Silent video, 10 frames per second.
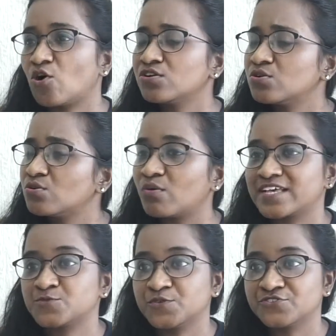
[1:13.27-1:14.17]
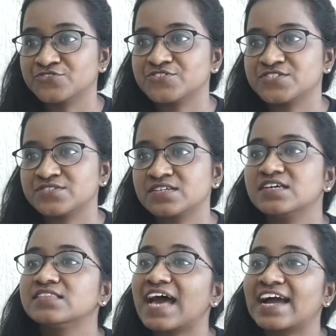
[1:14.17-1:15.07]
or no experience
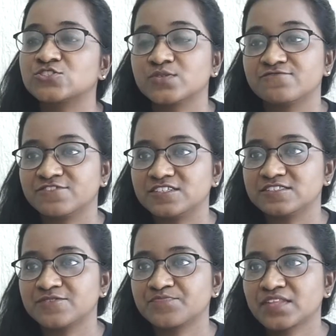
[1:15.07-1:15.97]
in the actual field,